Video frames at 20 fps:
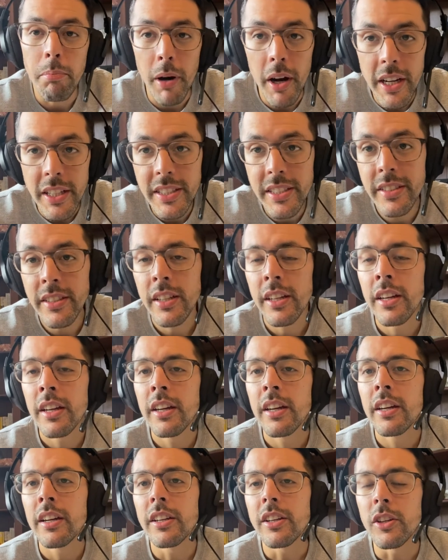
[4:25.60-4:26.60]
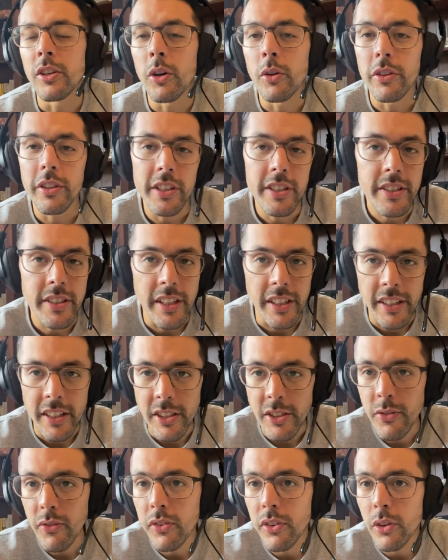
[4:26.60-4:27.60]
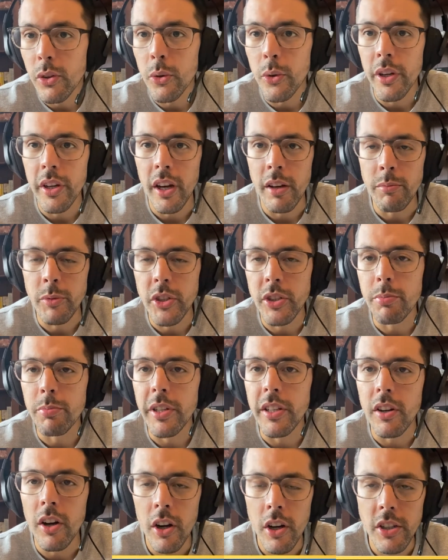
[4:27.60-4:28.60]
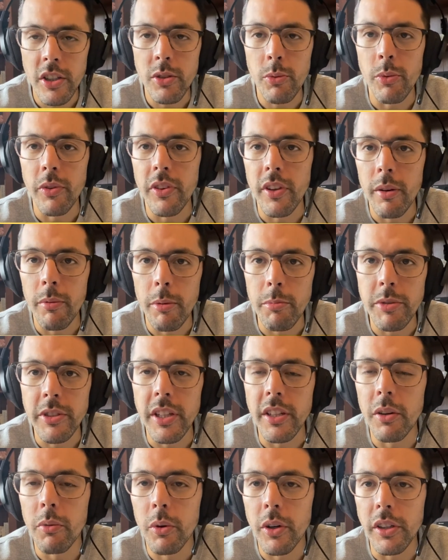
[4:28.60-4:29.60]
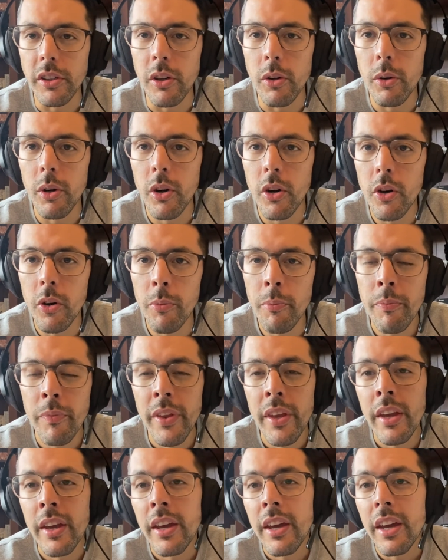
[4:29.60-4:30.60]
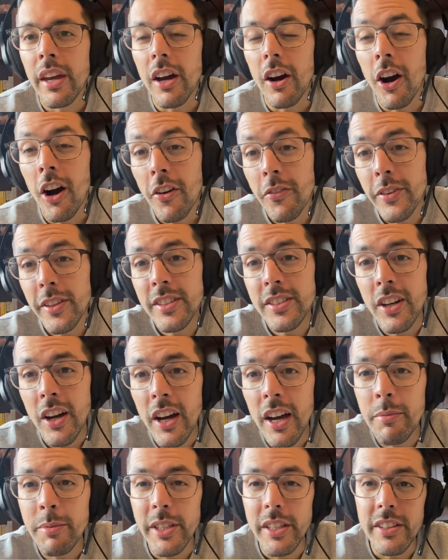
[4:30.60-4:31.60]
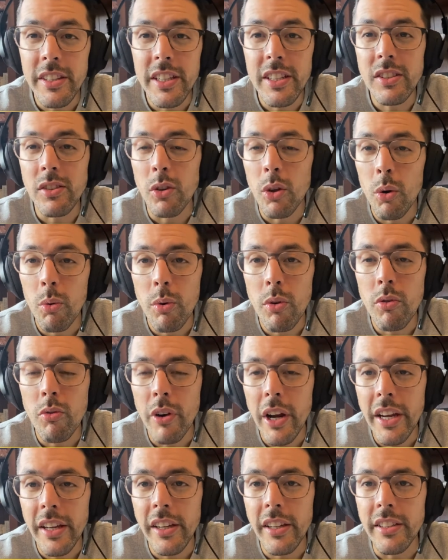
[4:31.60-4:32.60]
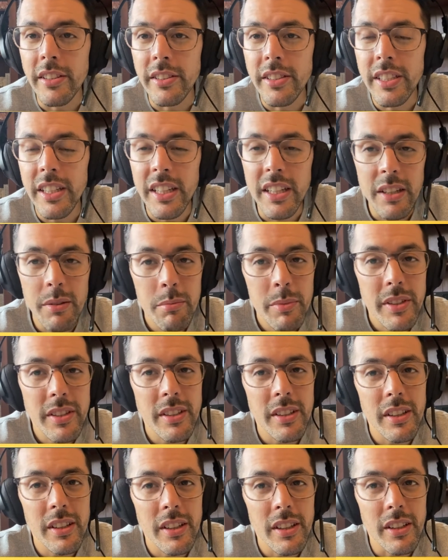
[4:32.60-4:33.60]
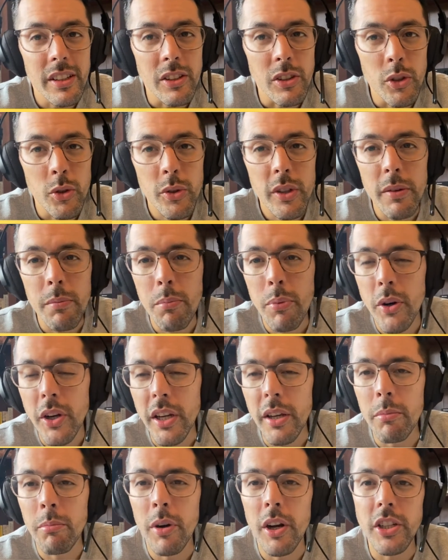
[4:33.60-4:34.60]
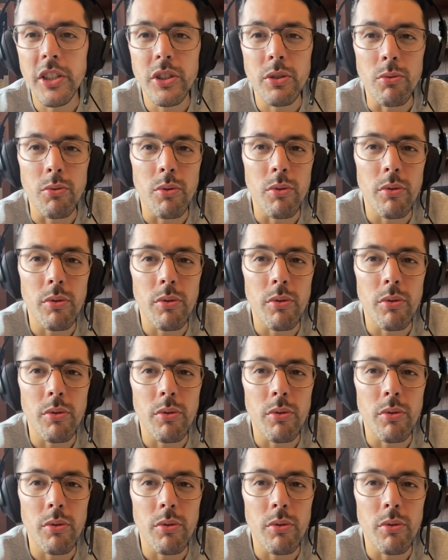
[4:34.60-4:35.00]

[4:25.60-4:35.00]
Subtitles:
But, you know, this thing is fluid. I'm just being honest with them. I'm saying I want to go home. Oftentimes in these lower ranking teams, you can pretty much